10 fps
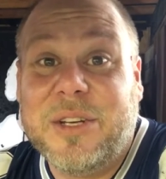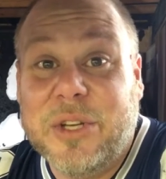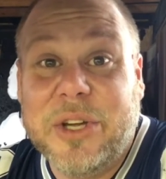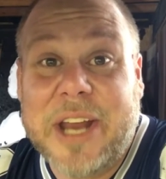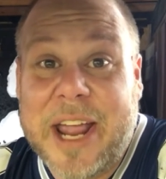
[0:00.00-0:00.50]

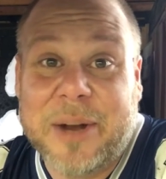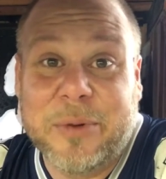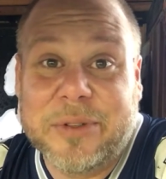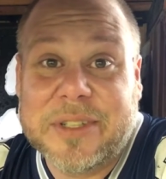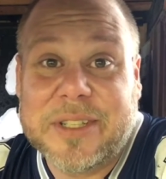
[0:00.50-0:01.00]
good
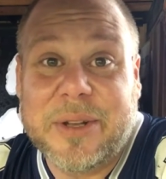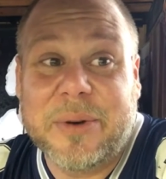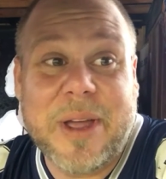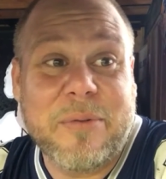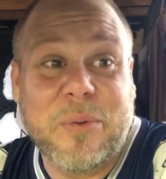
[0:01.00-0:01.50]
animals.
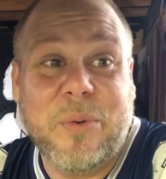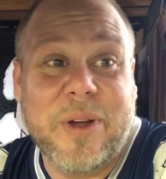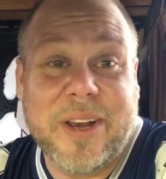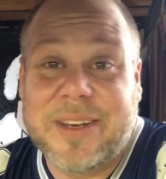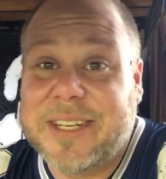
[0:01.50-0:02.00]
Don't ever want